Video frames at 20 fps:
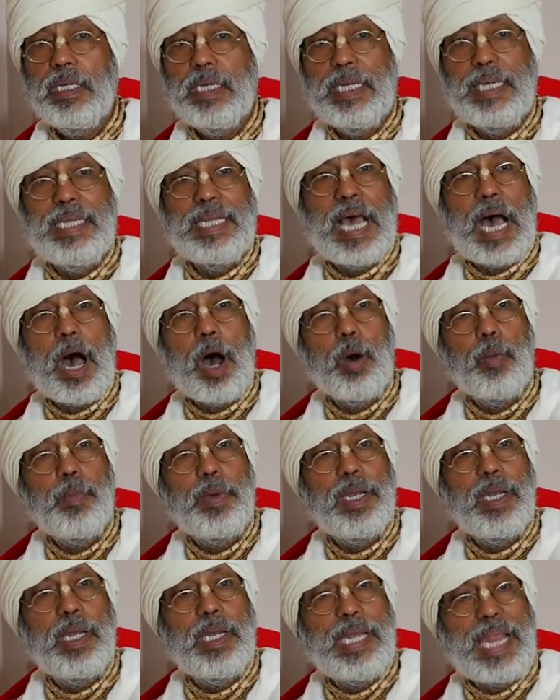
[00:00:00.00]
in how
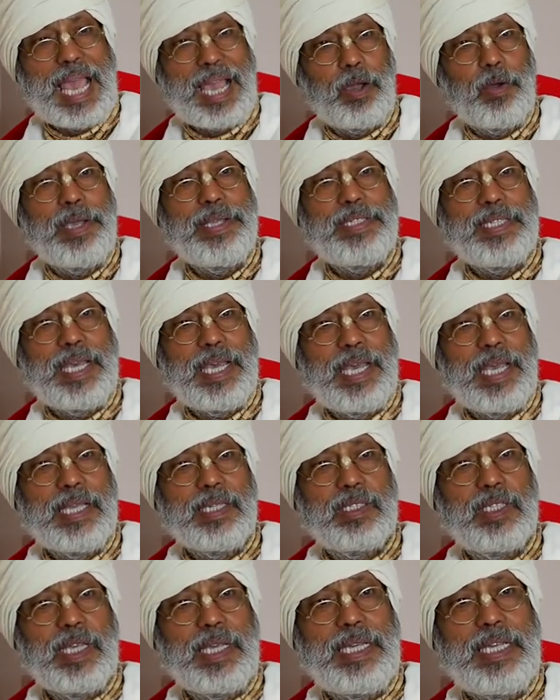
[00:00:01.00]
many
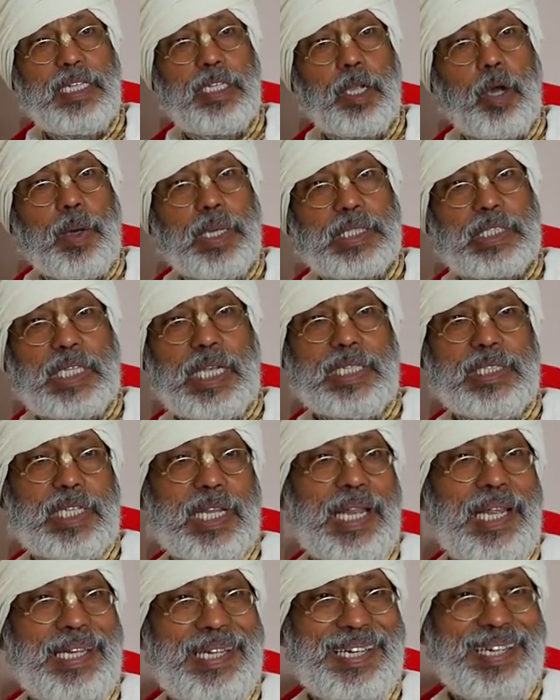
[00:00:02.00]
languages the Gita was
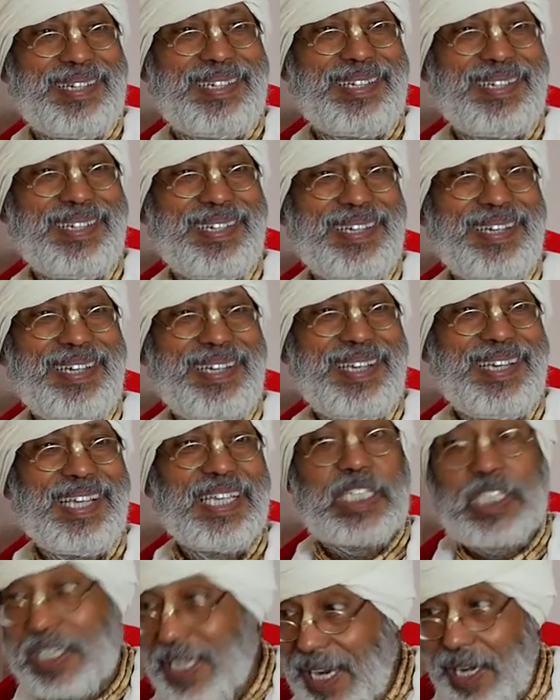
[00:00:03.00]
translated.
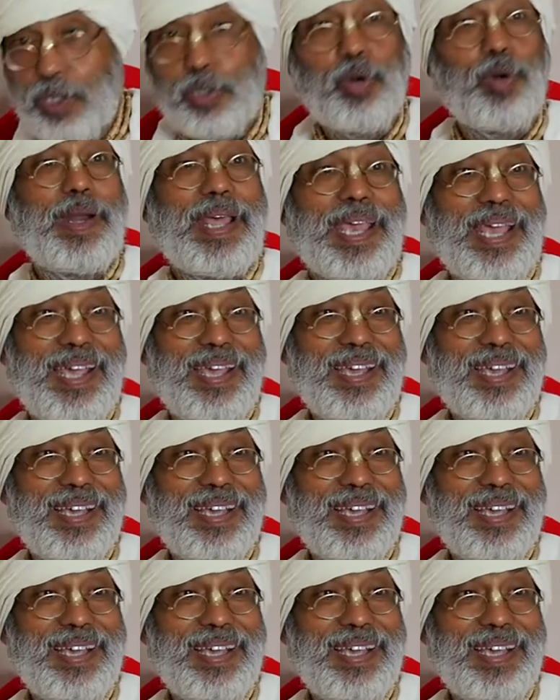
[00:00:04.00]
Still today.